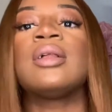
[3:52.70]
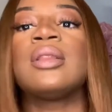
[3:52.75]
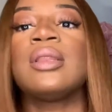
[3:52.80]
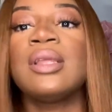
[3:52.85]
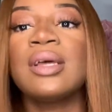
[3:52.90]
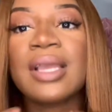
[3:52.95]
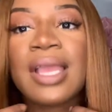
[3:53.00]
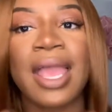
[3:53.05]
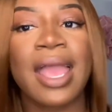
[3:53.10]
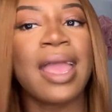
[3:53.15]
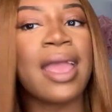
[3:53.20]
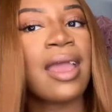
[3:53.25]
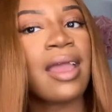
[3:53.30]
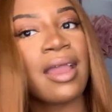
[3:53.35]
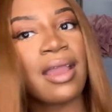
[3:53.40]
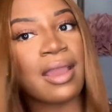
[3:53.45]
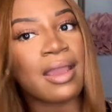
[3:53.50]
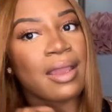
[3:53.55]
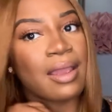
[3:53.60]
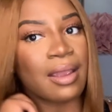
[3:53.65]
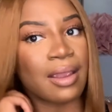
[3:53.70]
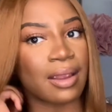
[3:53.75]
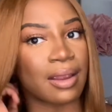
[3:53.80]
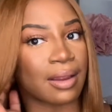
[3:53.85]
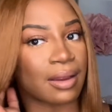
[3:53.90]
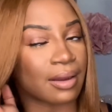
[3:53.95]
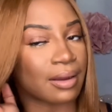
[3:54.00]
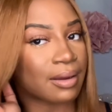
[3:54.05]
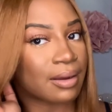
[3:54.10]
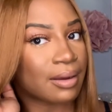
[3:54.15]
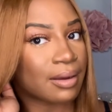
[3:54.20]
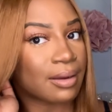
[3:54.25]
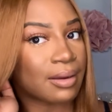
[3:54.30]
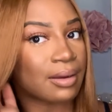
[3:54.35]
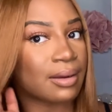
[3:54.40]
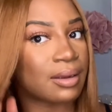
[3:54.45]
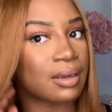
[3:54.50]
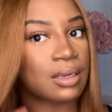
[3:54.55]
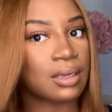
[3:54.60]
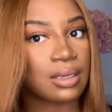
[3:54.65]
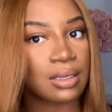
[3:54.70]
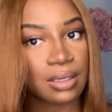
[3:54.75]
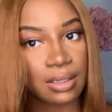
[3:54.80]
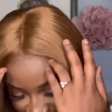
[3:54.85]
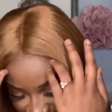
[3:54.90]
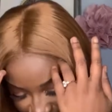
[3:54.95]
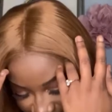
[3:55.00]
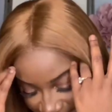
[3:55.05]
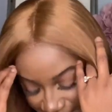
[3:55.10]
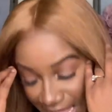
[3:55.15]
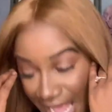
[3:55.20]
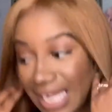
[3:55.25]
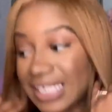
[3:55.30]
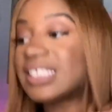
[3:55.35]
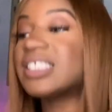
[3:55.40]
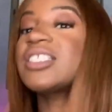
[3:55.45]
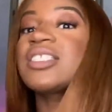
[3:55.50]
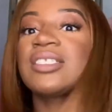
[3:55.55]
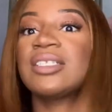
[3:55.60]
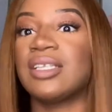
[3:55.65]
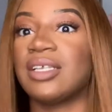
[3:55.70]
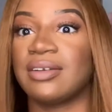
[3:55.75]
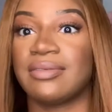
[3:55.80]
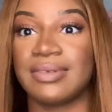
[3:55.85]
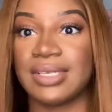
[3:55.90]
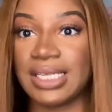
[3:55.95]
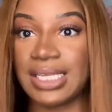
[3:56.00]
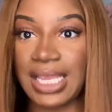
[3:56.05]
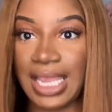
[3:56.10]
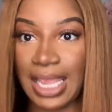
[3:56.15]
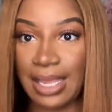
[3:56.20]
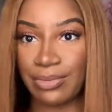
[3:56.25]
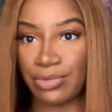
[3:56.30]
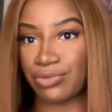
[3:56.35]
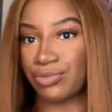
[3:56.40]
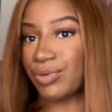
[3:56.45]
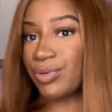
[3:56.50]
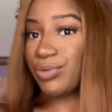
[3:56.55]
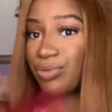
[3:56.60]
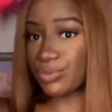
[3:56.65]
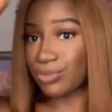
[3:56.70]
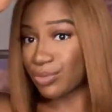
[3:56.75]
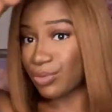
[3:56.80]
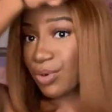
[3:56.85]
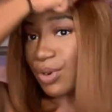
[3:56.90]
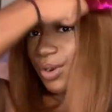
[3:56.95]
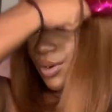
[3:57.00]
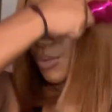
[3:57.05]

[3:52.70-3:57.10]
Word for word: Look at her. I just literally came through, threw her